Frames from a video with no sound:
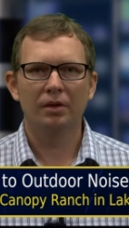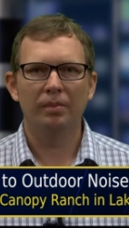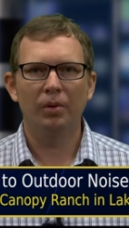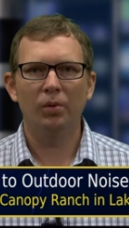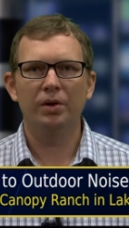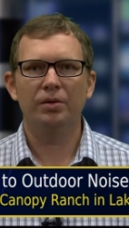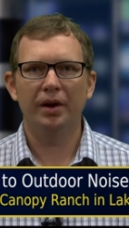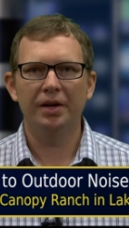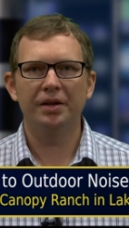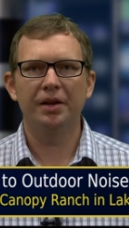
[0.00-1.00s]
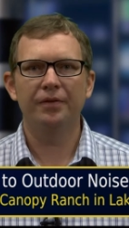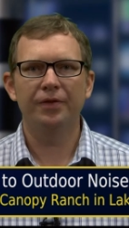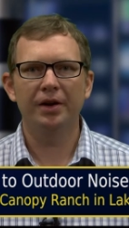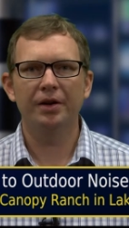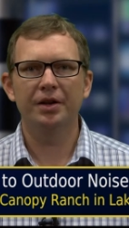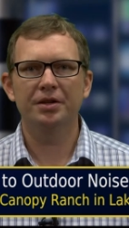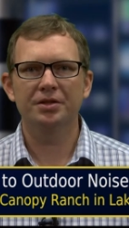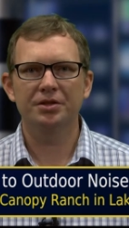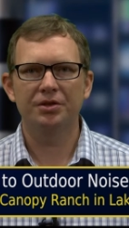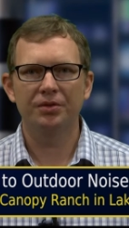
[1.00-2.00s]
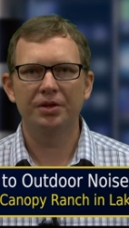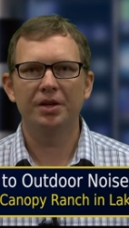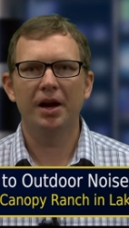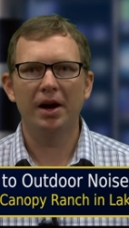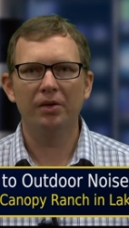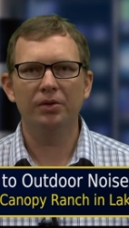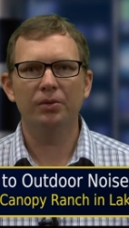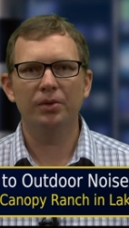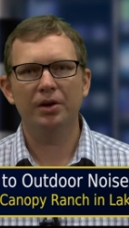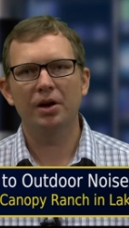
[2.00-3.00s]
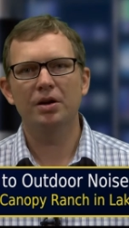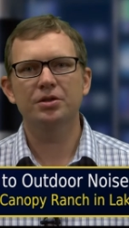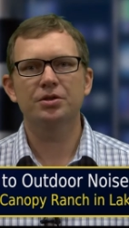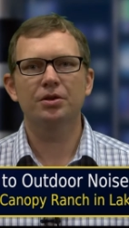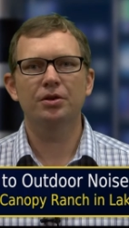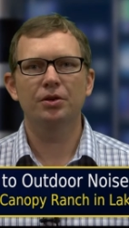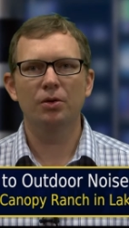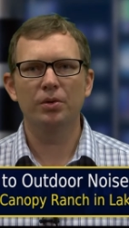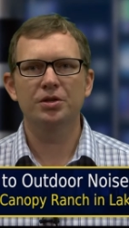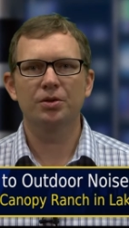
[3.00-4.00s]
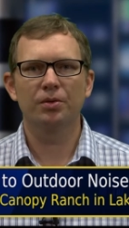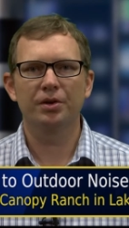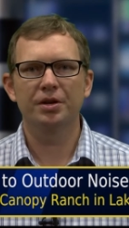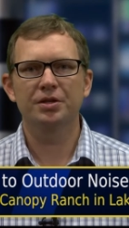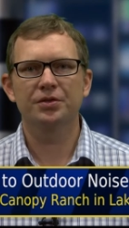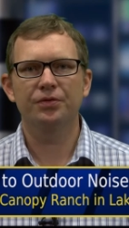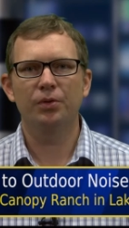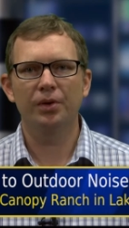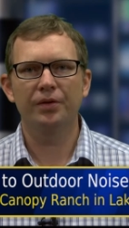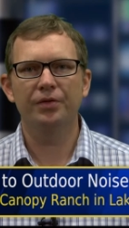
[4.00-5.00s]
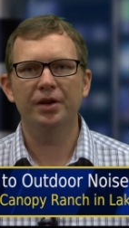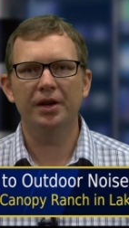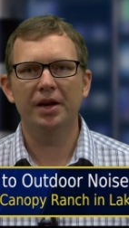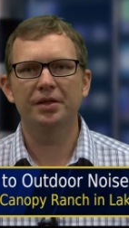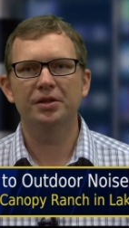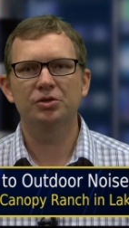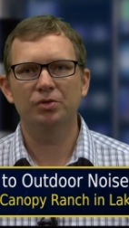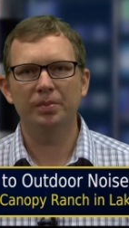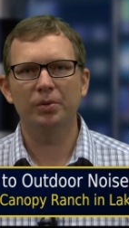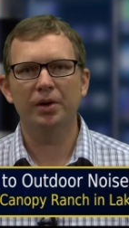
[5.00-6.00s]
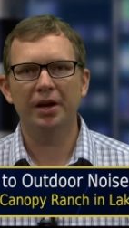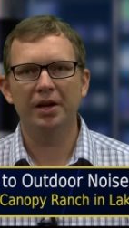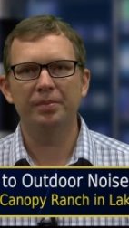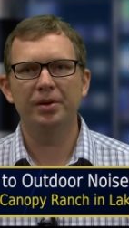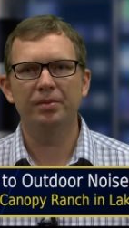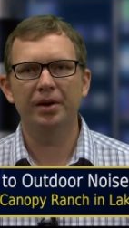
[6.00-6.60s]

The board granted a variance to the outdoor concert noise ordinance for an event at the Triple Canopy